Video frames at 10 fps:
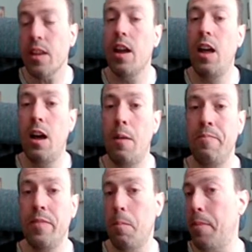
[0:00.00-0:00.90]

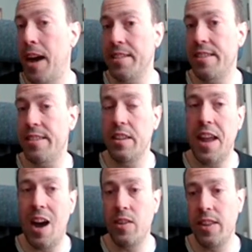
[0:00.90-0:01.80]
But
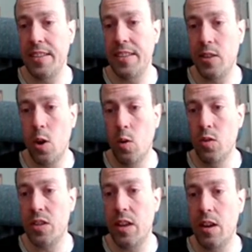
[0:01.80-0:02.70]
nowadays it
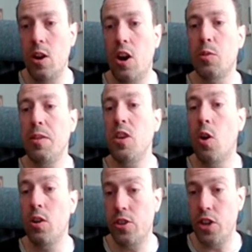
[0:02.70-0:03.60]
goes a lot
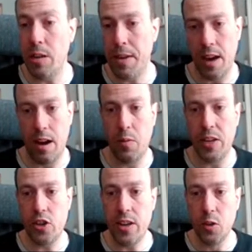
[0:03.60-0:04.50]
beyond GDPR,
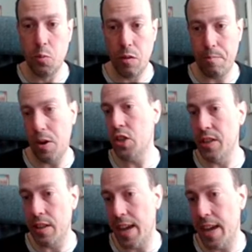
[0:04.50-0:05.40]
which deals with
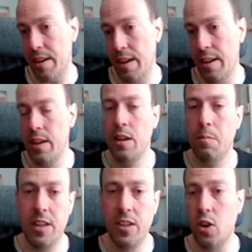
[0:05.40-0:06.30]
personal data,
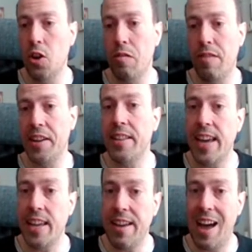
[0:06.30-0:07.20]
but there's a lot of other
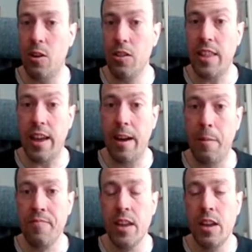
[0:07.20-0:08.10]
data out
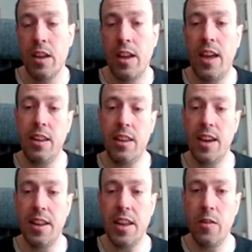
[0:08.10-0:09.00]
there.
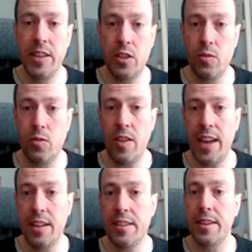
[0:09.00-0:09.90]
And the idea is to
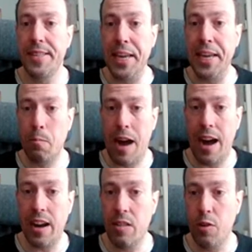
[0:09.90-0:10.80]
create a single
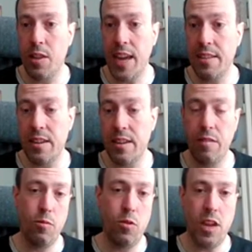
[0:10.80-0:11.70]
market for data
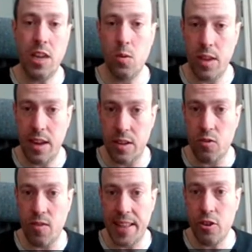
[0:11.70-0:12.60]
through the EU data
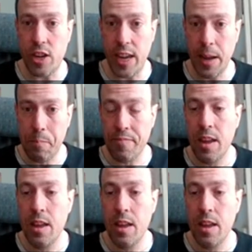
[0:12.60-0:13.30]
strategy.